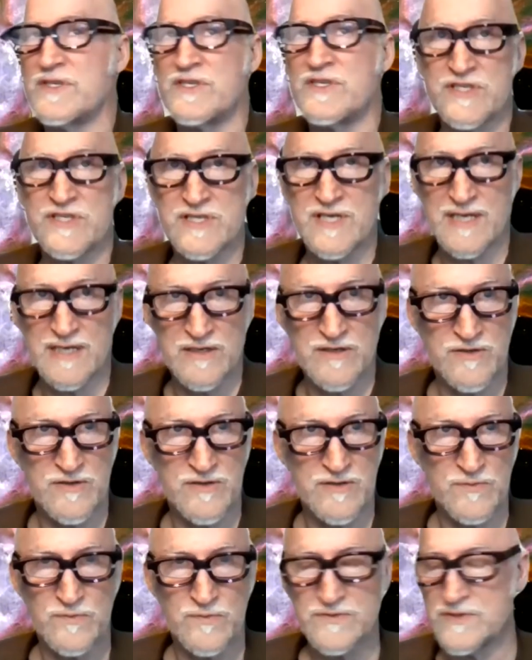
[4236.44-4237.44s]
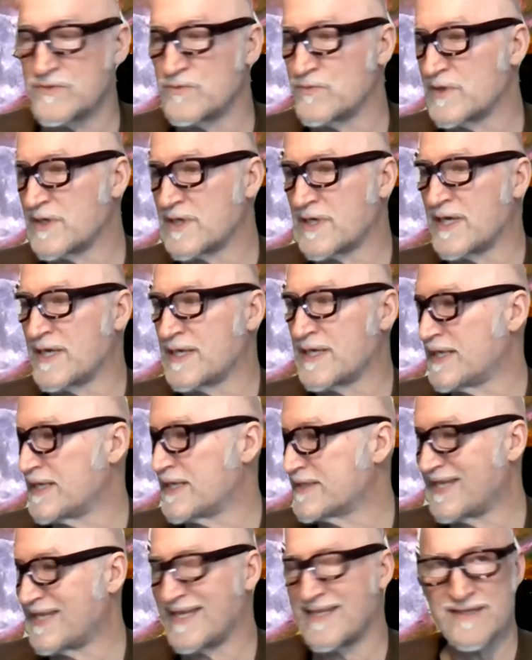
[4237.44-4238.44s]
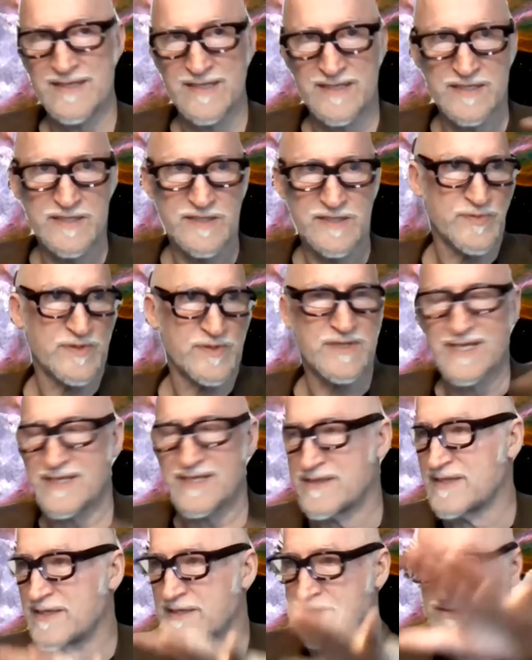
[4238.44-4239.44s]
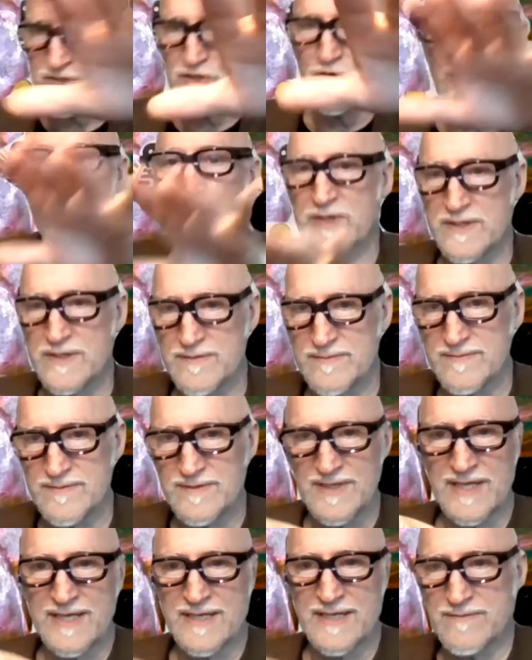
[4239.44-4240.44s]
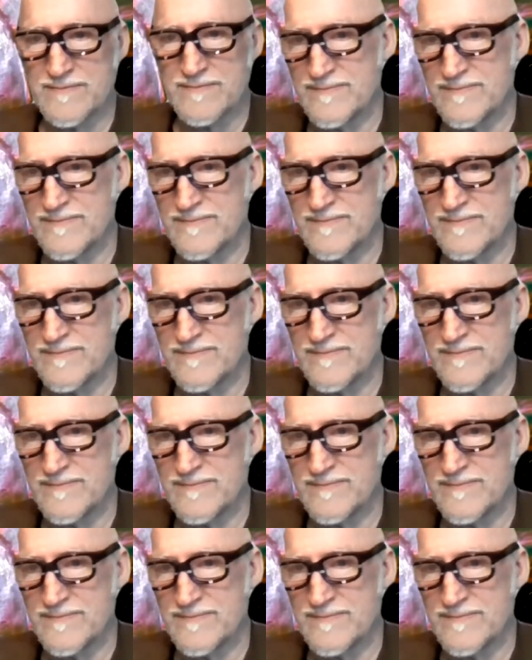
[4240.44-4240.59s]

You just got to learn to, to work on like 10 things, but get things going. Like,